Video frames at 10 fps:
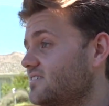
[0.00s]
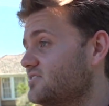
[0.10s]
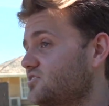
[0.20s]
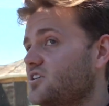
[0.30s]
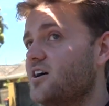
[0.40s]

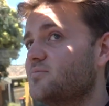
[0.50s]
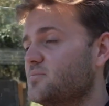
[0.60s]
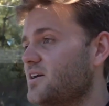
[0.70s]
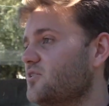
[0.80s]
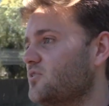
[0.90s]
It's charmed
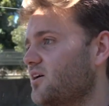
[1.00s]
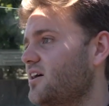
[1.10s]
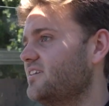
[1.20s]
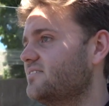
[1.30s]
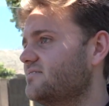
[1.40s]
me all right.